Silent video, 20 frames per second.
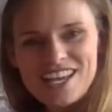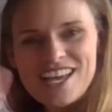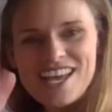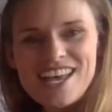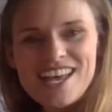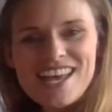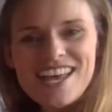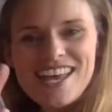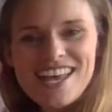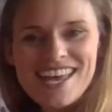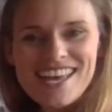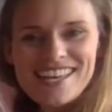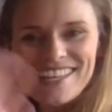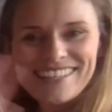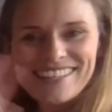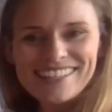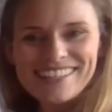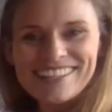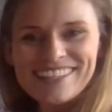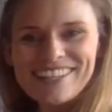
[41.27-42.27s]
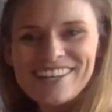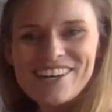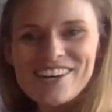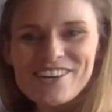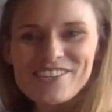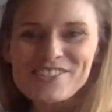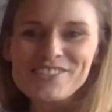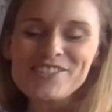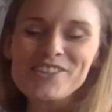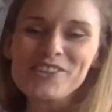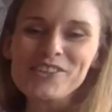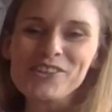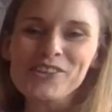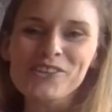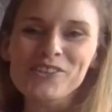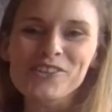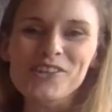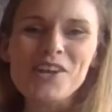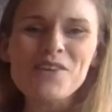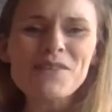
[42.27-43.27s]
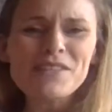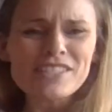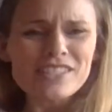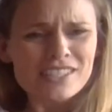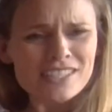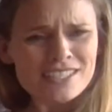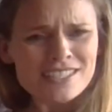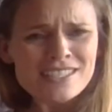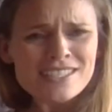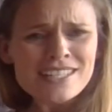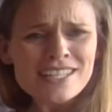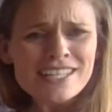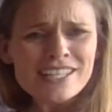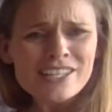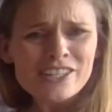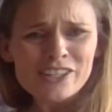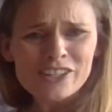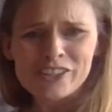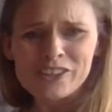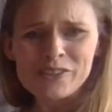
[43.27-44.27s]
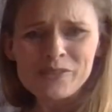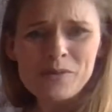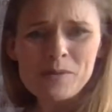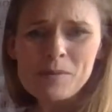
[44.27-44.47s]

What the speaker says: Hey. Oh, that's so cool. I wish I could see you.